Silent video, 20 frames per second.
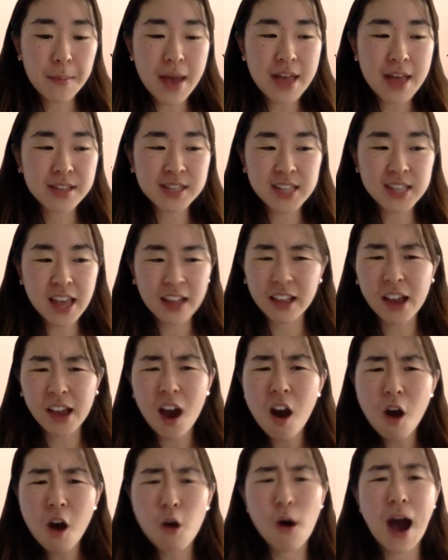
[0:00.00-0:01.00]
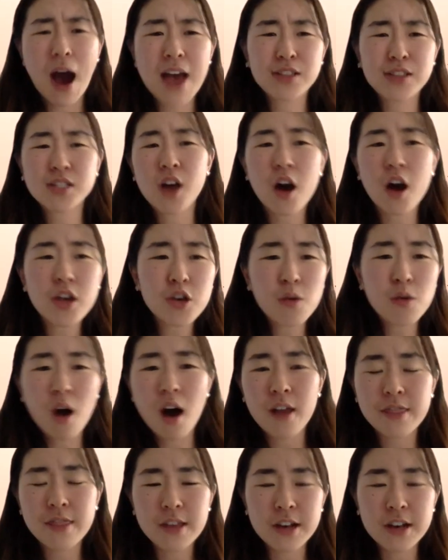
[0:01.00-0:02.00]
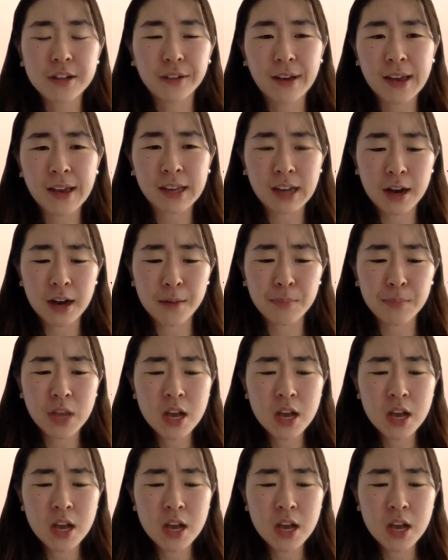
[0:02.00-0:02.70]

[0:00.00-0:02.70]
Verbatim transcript: and saying like oh i saw you on the like um,